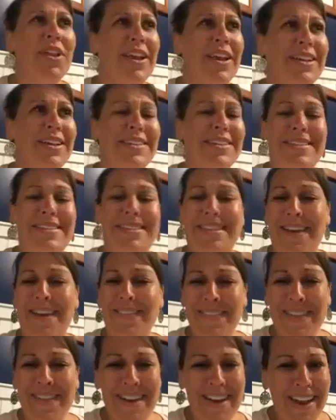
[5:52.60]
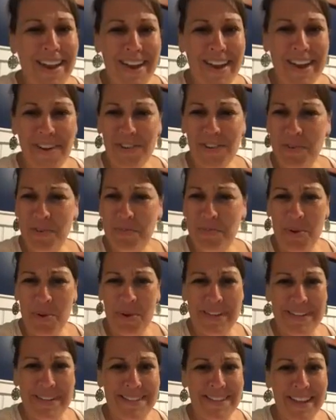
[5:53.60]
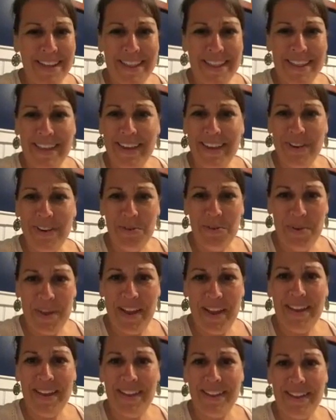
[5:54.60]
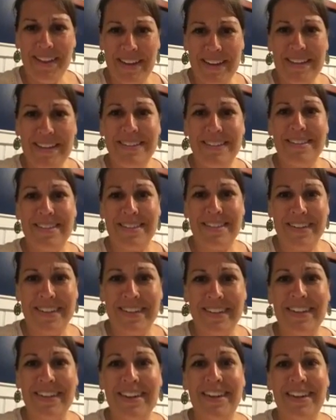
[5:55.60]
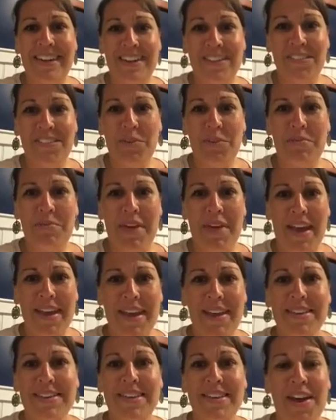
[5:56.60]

like 800 points, I think, away at least from that.